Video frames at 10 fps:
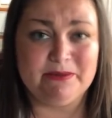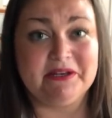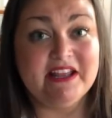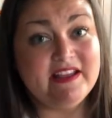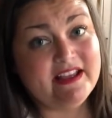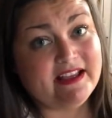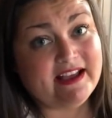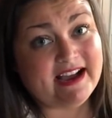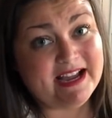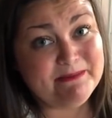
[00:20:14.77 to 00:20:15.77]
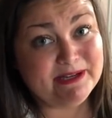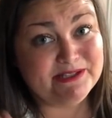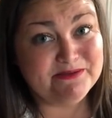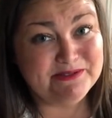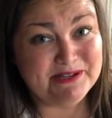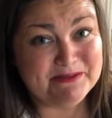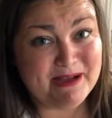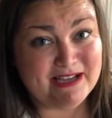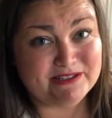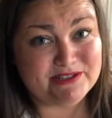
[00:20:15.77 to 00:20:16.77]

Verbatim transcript: and I might do another box.